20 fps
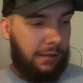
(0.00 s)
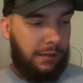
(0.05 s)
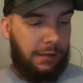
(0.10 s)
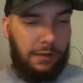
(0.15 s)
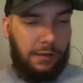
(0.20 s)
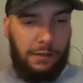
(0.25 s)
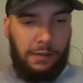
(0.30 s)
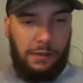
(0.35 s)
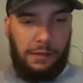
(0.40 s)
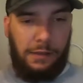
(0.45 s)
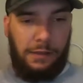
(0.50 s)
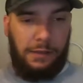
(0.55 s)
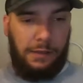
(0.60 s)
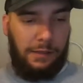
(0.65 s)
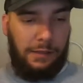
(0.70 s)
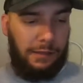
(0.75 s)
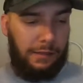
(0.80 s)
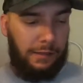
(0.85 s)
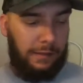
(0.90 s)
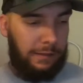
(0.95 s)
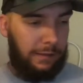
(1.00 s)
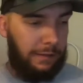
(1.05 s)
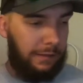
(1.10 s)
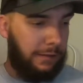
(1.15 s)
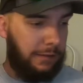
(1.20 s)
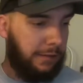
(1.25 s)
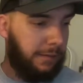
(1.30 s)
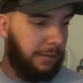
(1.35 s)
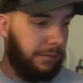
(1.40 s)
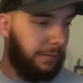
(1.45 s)

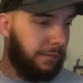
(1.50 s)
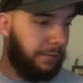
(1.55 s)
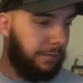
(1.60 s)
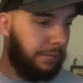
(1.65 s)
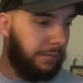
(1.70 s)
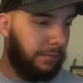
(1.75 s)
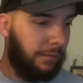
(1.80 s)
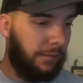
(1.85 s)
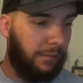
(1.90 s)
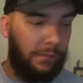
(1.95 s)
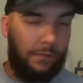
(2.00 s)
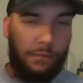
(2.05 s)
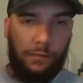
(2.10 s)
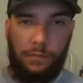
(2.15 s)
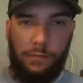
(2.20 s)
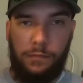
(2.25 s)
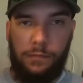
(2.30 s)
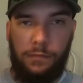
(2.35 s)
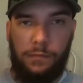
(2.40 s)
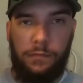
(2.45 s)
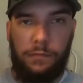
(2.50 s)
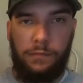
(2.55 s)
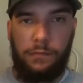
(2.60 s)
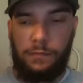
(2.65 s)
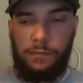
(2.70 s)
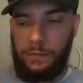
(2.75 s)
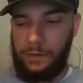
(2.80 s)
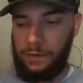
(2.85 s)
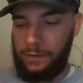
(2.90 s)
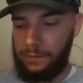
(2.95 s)

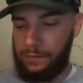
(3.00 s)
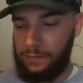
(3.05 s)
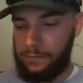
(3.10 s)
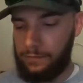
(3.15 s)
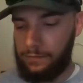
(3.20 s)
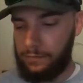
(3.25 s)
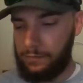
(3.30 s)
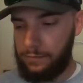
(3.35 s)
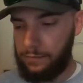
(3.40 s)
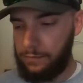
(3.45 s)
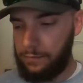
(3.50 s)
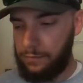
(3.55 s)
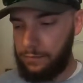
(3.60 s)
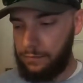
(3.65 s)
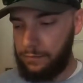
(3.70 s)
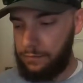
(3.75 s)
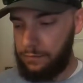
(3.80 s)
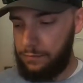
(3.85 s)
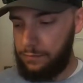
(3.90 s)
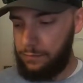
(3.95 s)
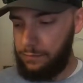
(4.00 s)
[no speech]